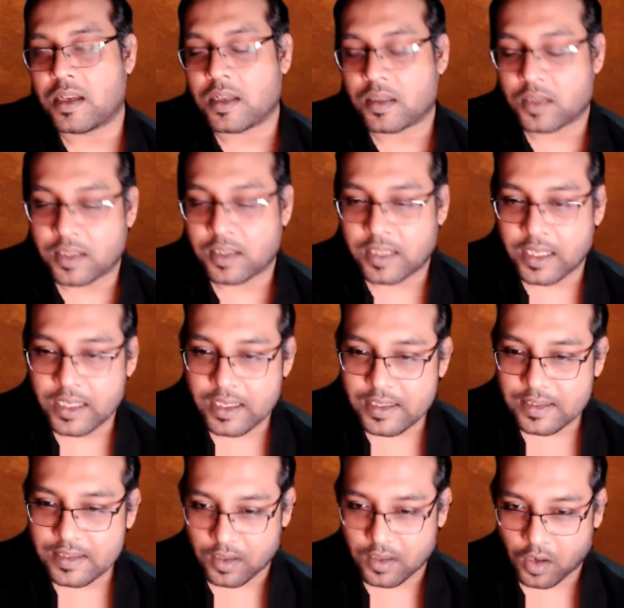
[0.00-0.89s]
The thing
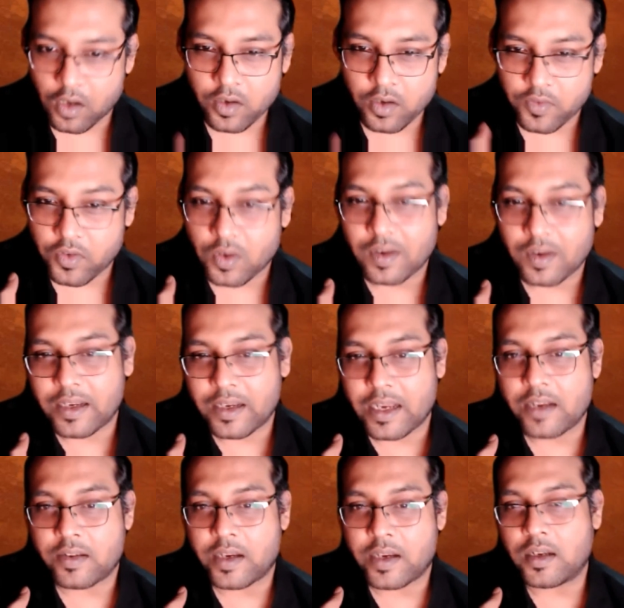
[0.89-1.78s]
is, or if you're a
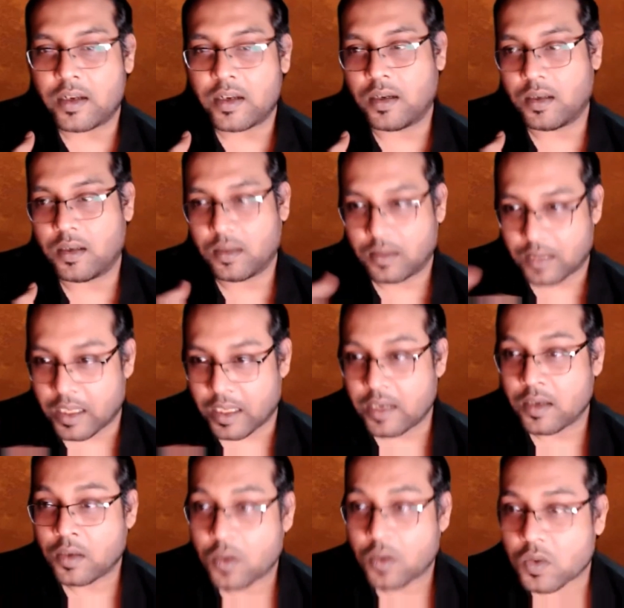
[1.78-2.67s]
day trader,
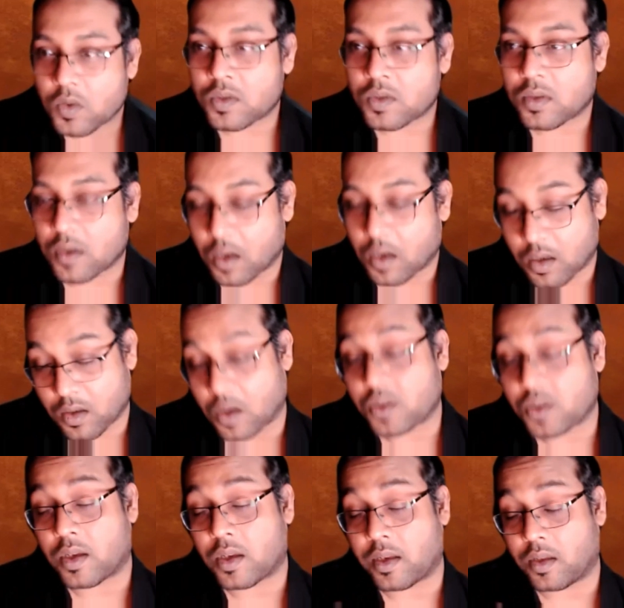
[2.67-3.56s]
then use,
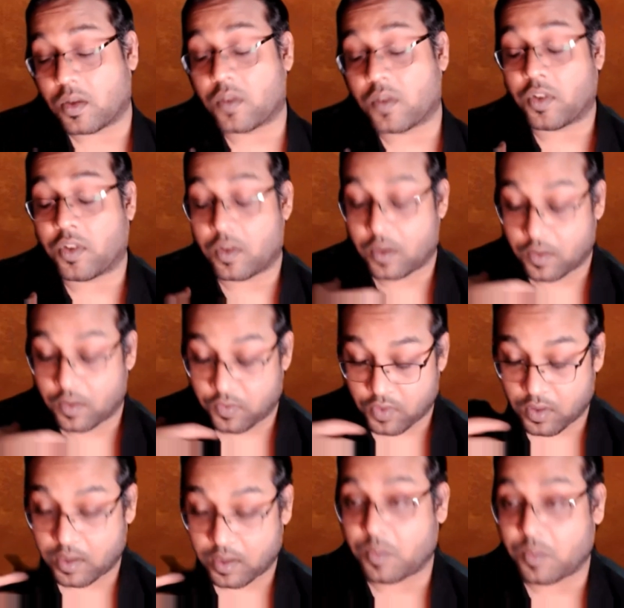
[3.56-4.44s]
if
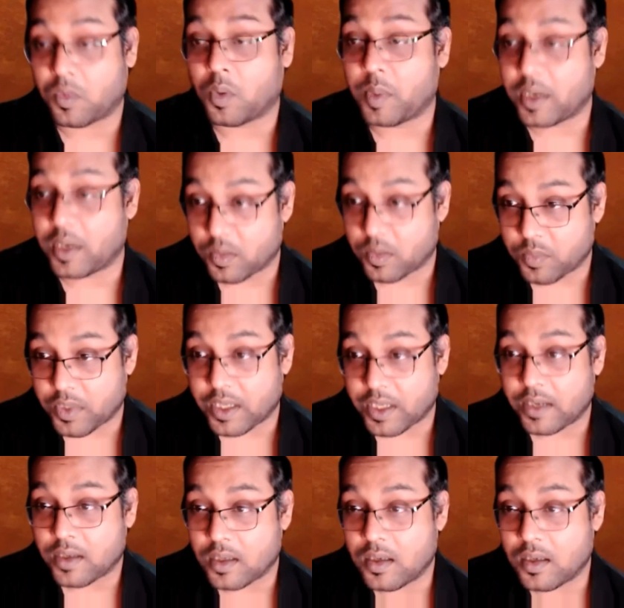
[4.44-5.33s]
you're a momentum
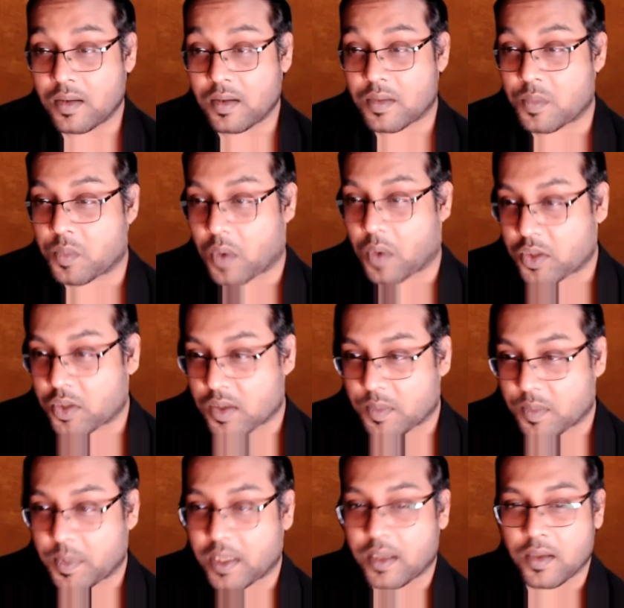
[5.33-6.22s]
trader,
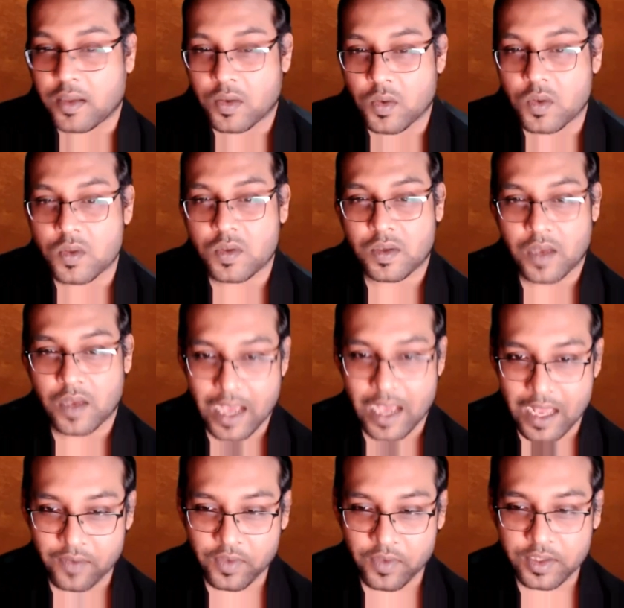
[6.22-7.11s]
possibly use
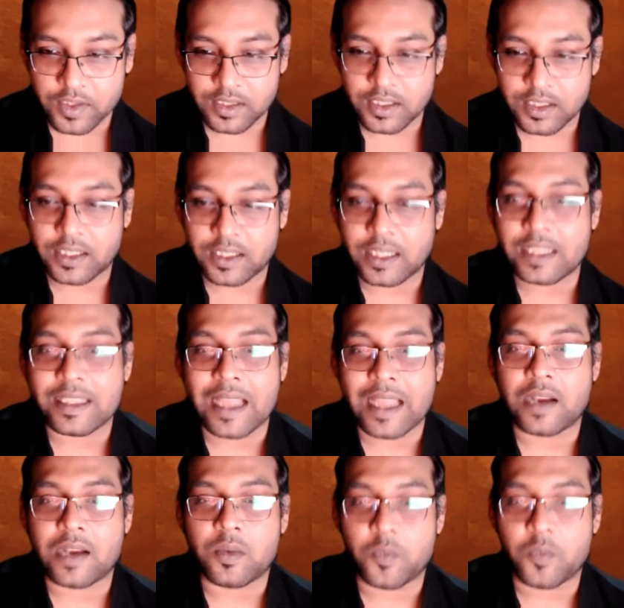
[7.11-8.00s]
Alpha 330 in
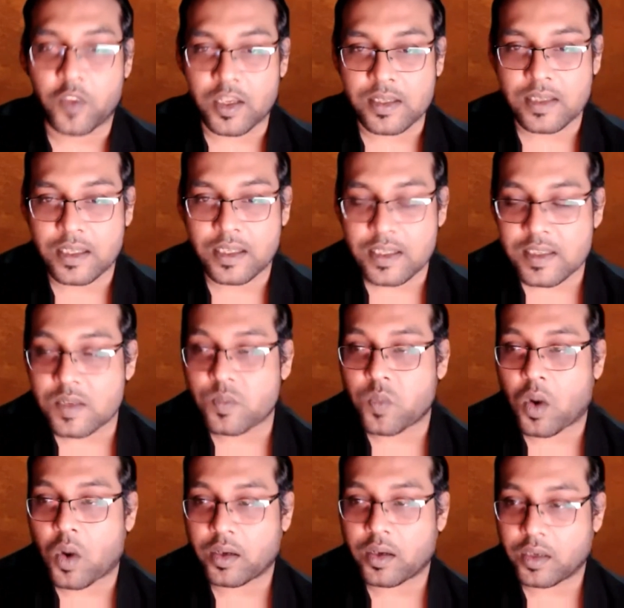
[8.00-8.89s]
that base. It is
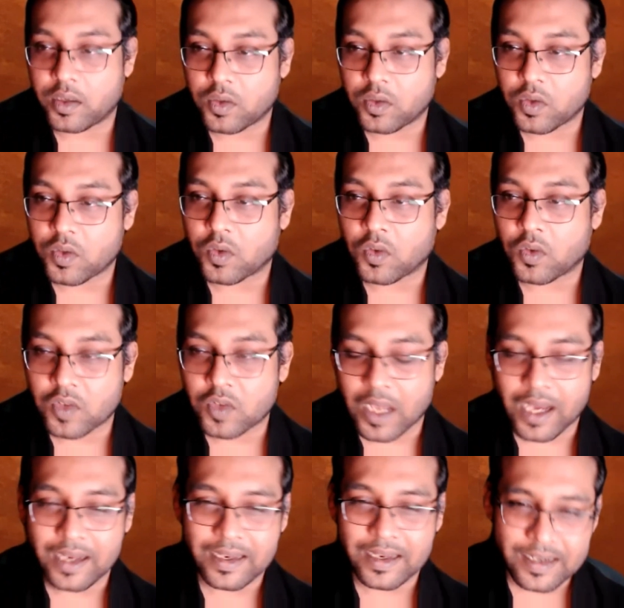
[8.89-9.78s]
important to use
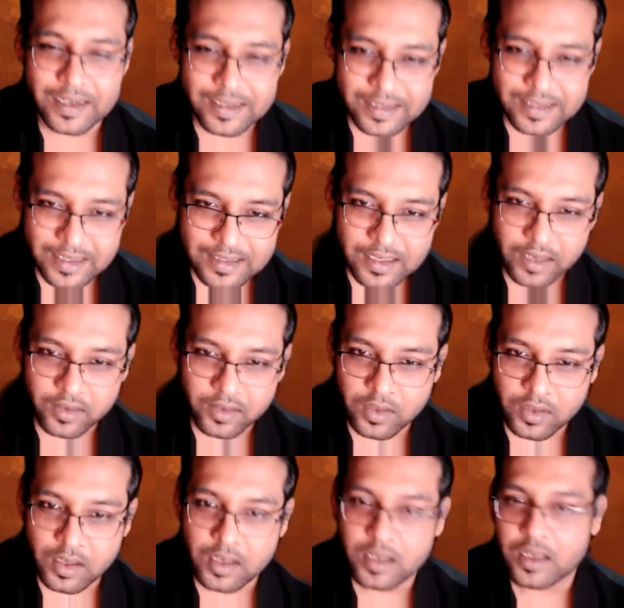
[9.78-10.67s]
targets,
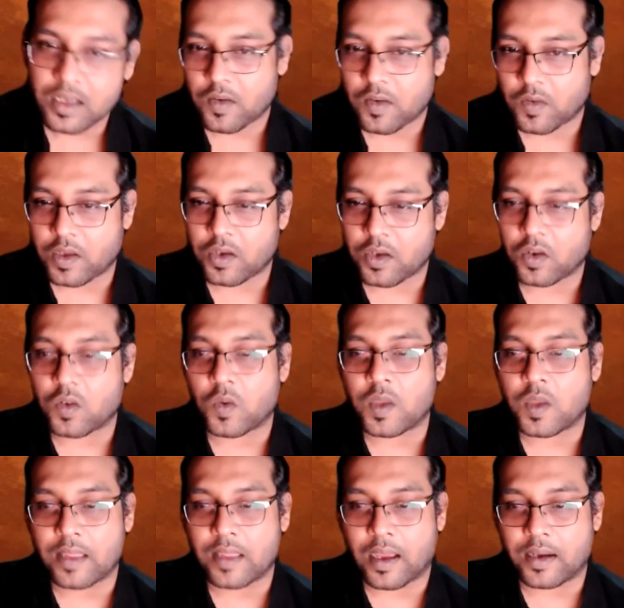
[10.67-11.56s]
etc. when you're
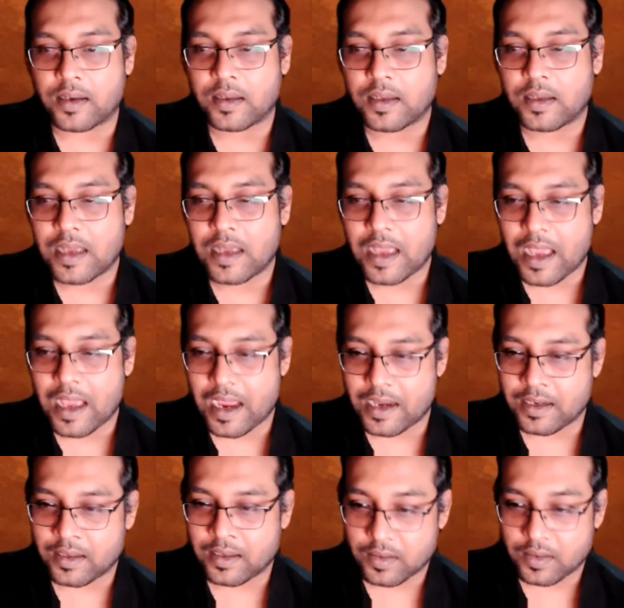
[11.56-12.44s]
doing that.
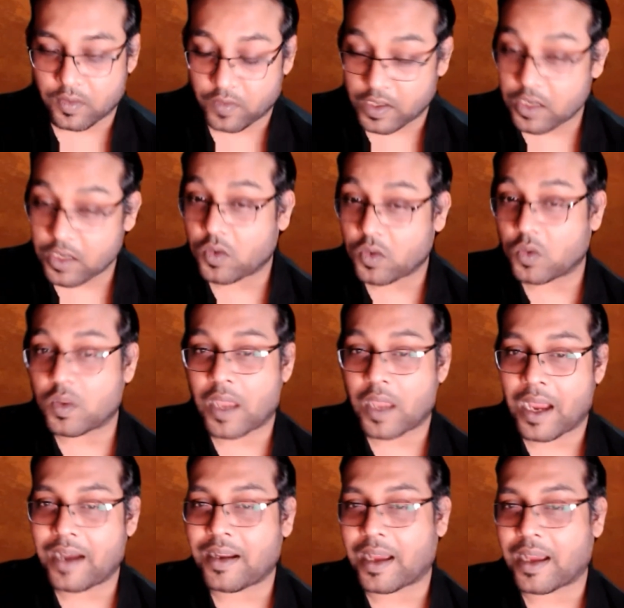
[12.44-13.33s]
And when you do
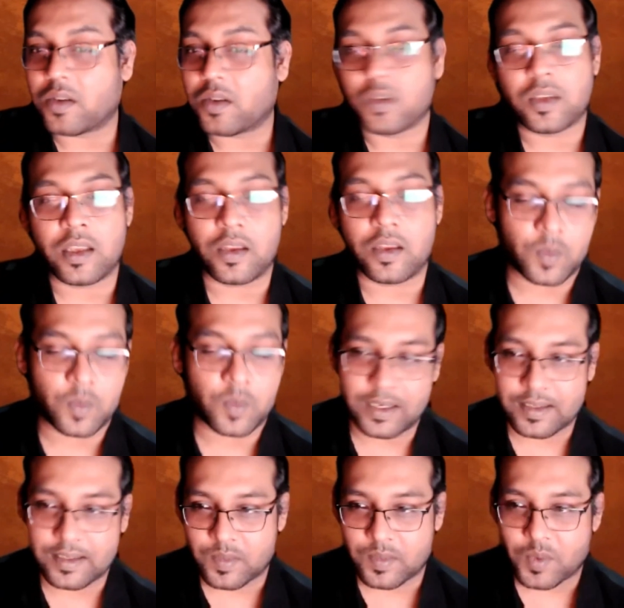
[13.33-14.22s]
that, I don't think you'll be
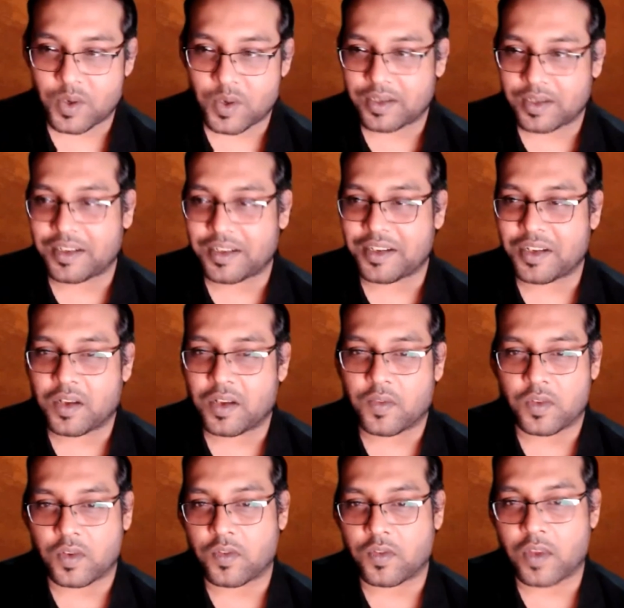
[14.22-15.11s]
disappointed in
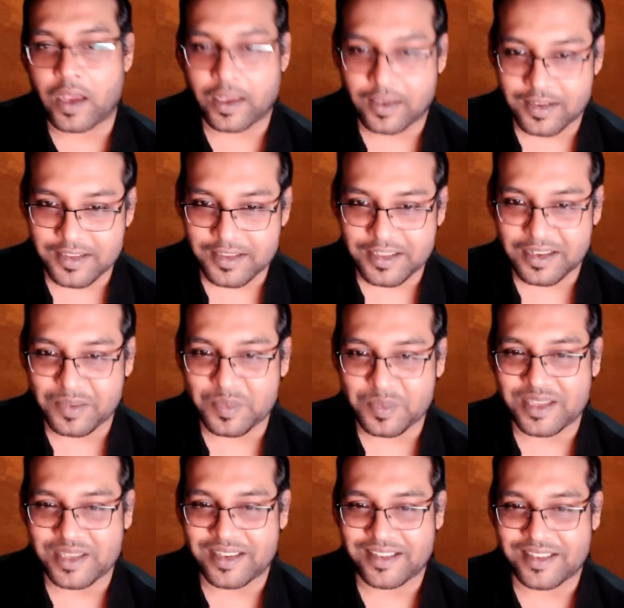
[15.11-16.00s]
terms of your accuracy
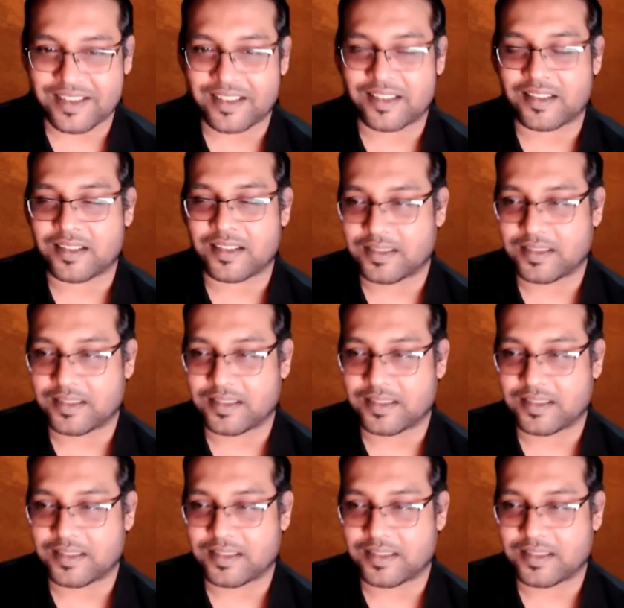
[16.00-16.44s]
numbers, etc.